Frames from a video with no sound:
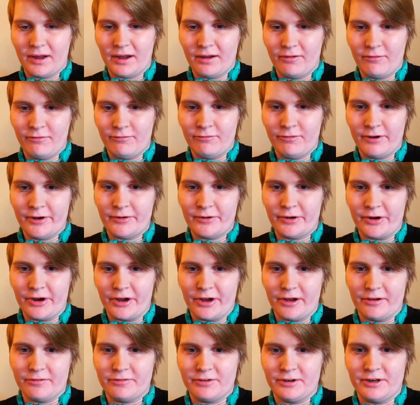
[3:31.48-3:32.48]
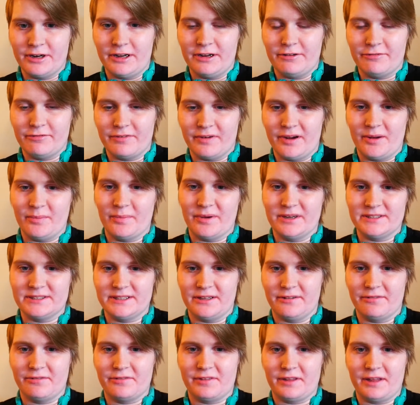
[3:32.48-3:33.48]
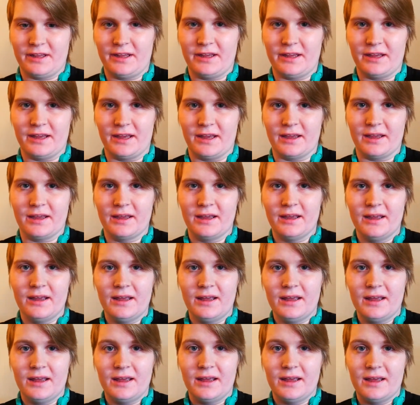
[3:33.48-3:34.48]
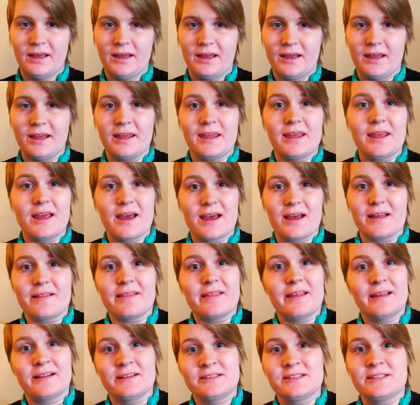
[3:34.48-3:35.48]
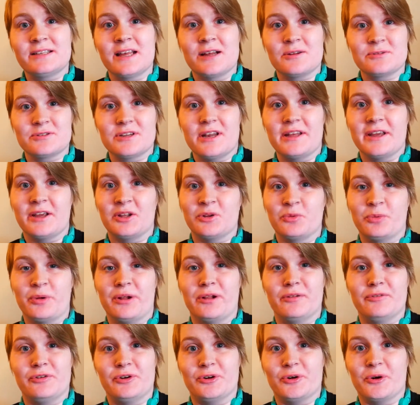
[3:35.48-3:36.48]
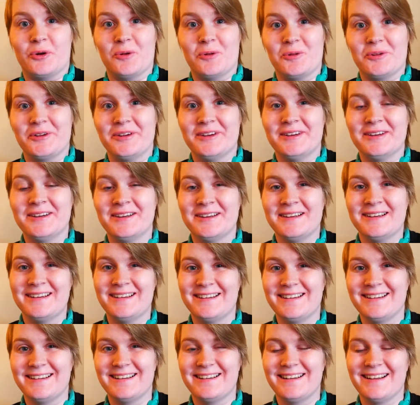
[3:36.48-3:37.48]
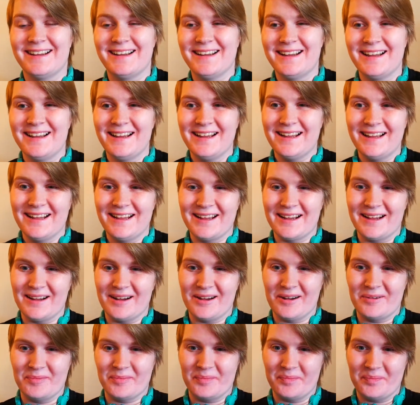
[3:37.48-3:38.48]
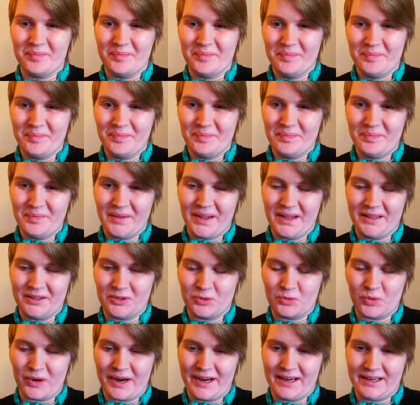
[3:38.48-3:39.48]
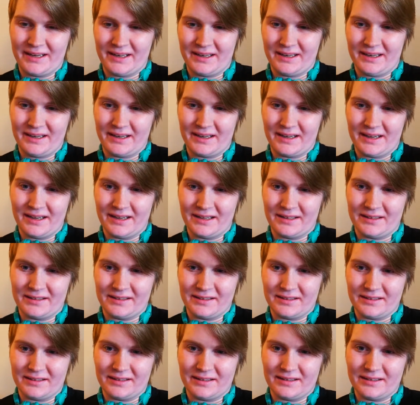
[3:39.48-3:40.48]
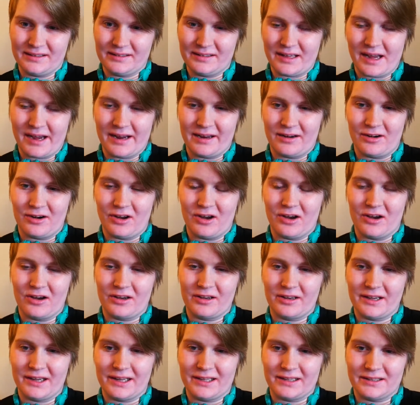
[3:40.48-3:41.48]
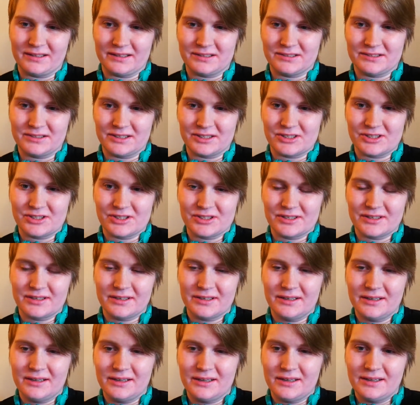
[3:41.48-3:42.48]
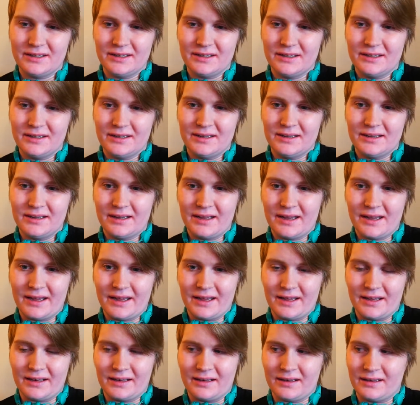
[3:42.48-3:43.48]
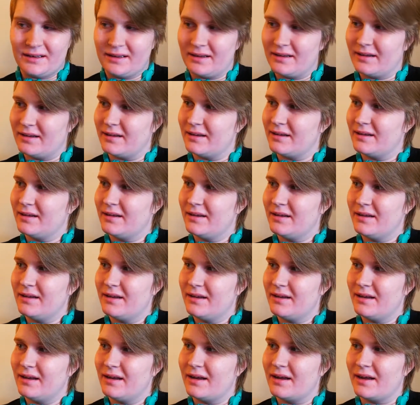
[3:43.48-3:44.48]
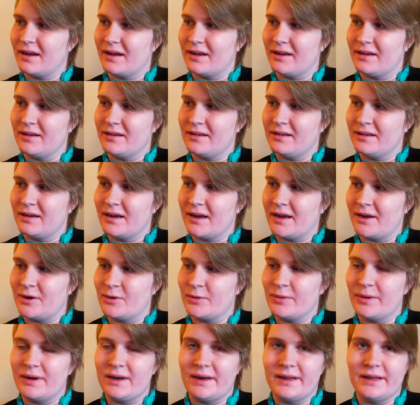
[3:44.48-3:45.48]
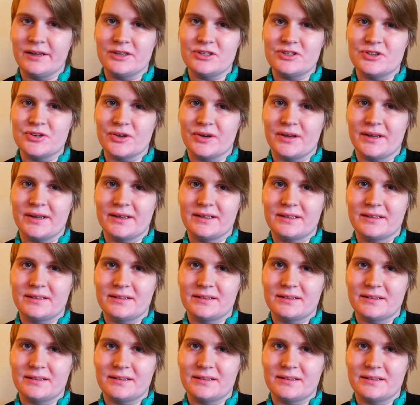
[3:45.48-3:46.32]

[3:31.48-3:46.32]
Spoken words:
Very often I find myself thinking, yeah, that sounds like a 12-year-old. In the writing and dialogue and such. And I really enjoy it.